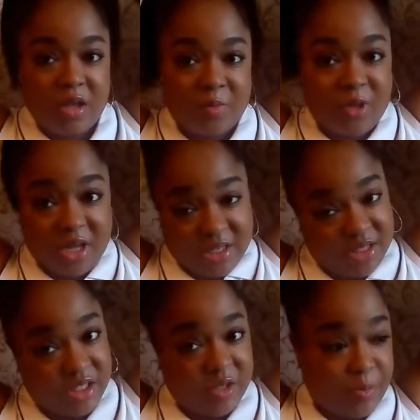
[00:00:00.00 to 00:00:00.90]
because
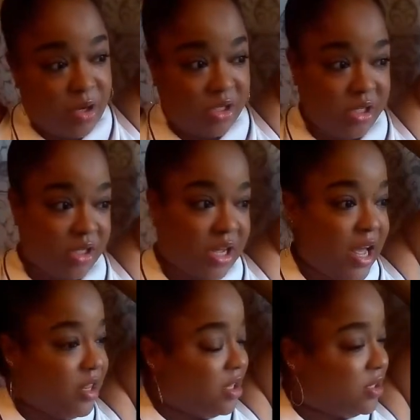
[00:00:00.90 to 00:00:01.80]
then
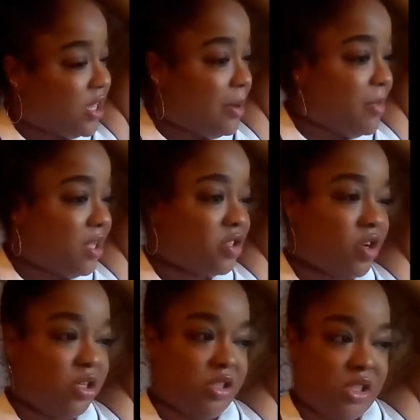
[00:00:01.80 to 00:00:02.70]
the top knot's going to
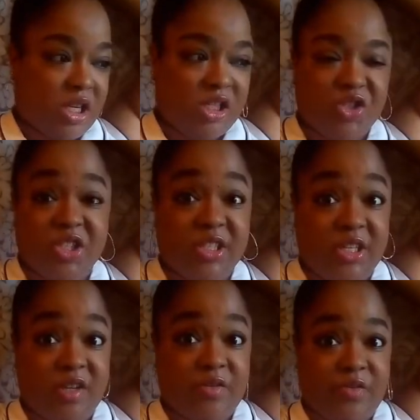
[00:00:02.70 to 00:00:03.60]
look a little
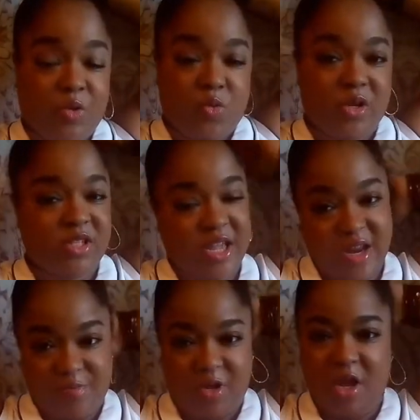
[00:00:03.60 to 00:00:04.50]
stiff. You want it to kind
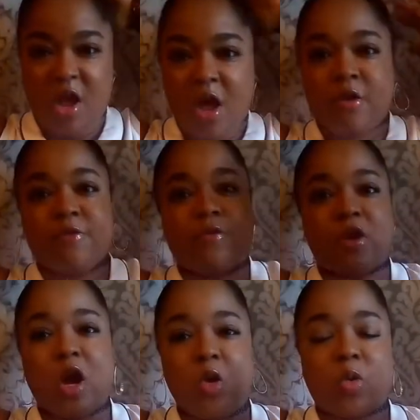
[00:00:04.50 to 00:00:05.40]
of be
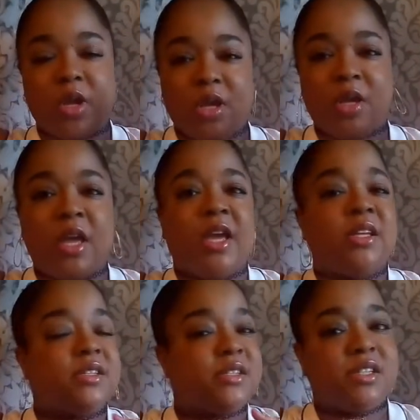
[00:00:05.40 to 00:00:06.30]
flowy,
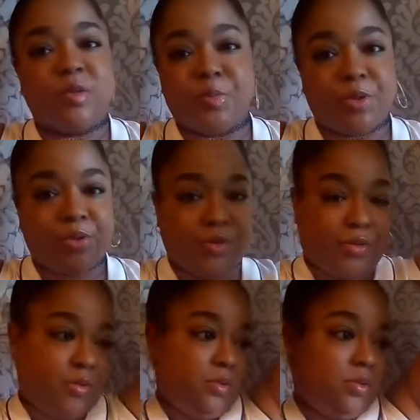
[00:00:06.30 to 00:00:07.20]
simple.
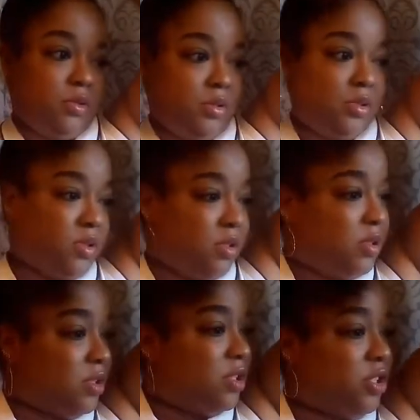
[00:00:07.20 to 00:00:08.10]

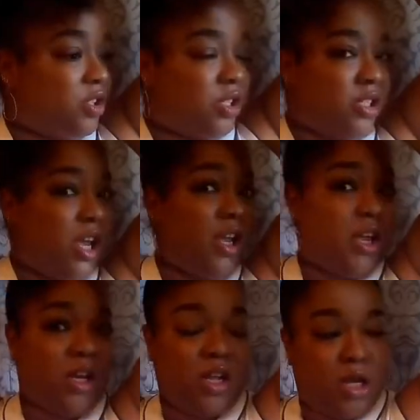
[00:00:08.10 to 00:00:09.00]
So then you're going to take
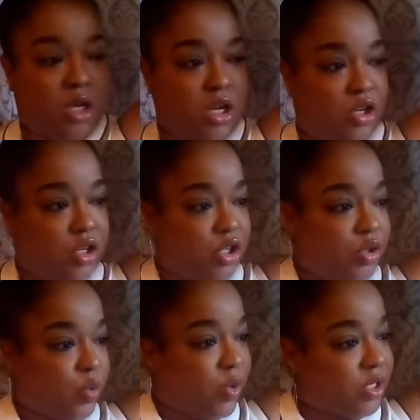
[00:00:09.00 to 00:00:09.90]
it and you're going to
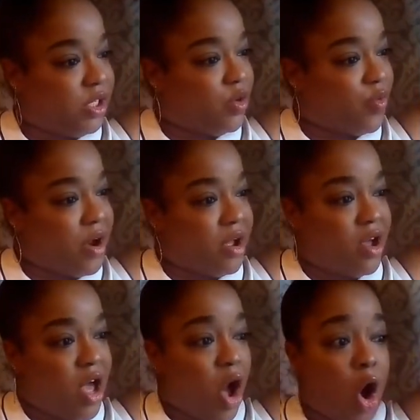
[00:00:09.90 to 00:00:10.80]
twist it around,
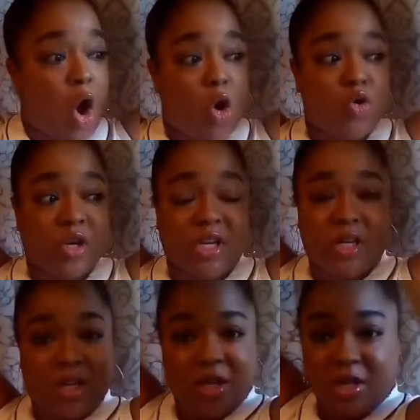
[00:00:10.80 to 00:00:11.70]
holding